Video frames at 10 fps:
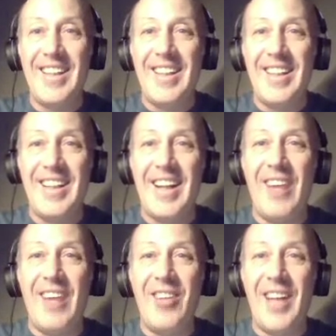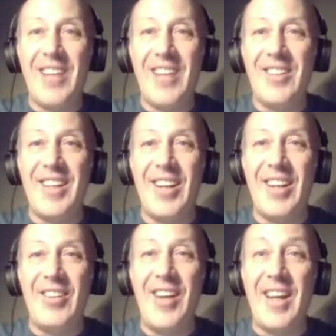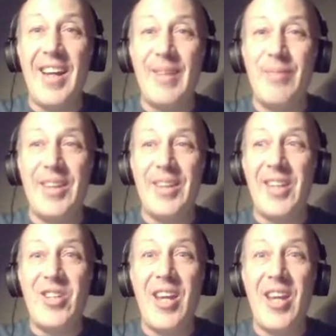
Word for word: I would actually got it right. But they changed the